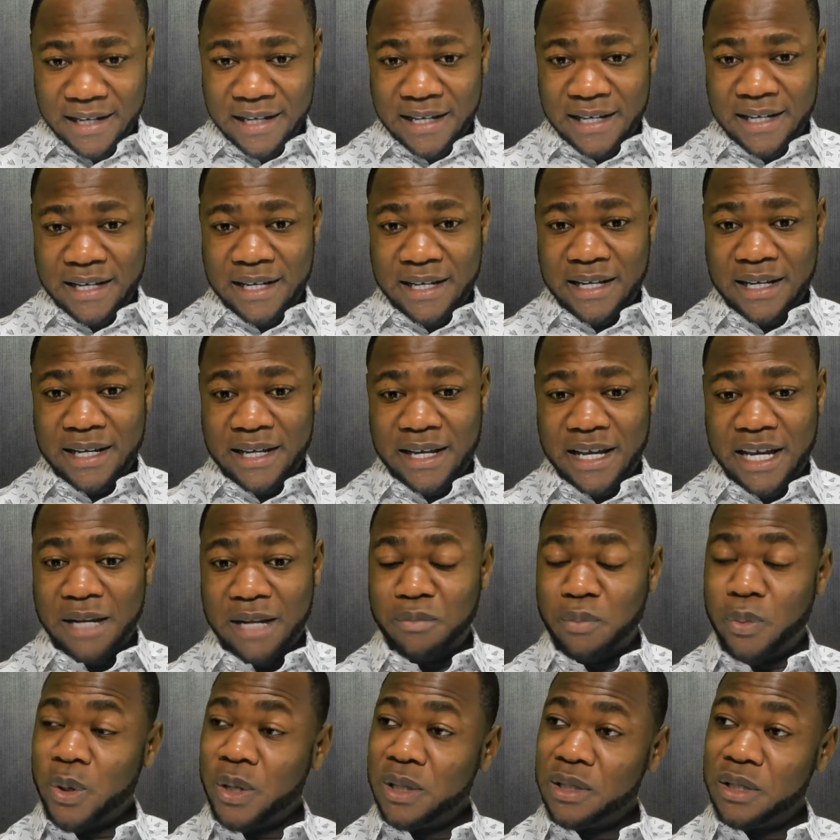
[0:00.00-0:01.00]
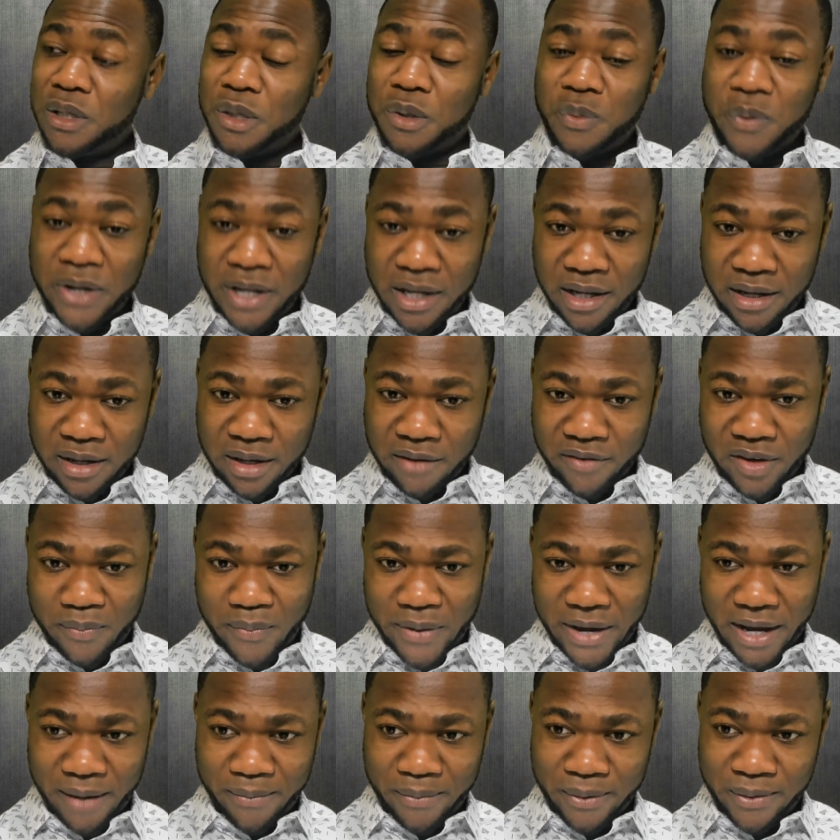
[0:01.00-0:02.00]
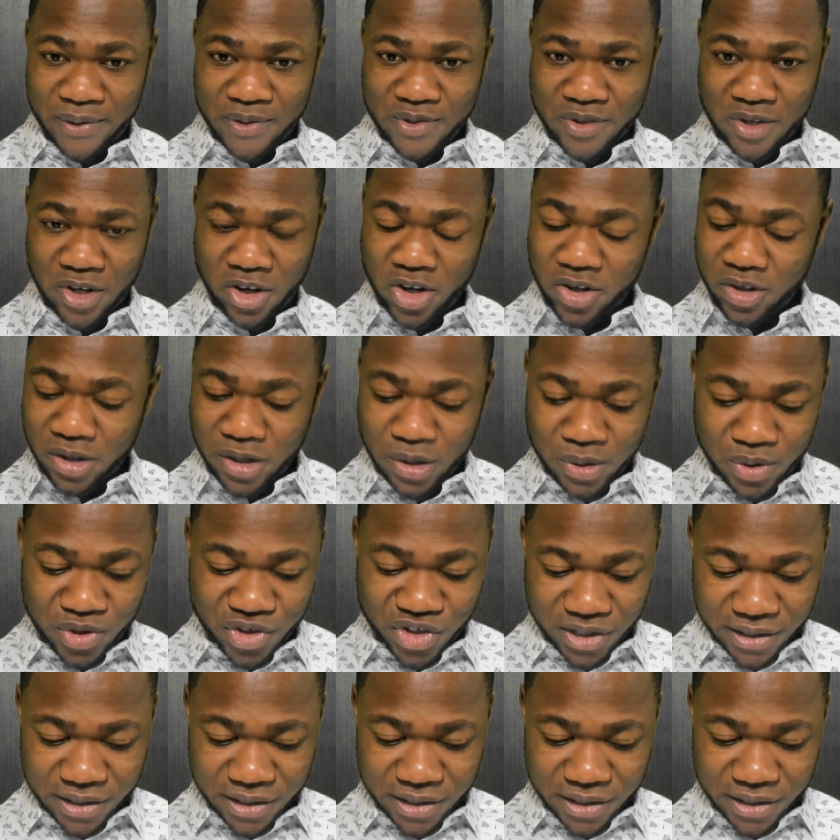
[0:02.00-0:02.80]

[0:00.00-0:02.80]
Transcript: And part 3 of your paper is a conclusion.